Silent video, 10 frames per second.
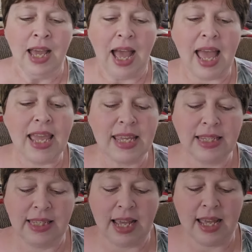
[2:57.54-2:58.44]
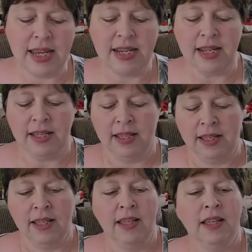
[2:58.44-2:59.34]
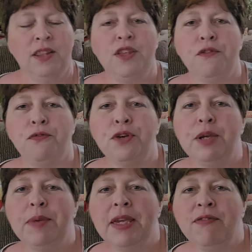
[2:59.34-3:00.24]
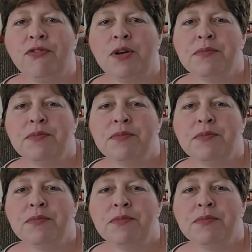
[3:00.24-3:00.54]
I had done the freebie from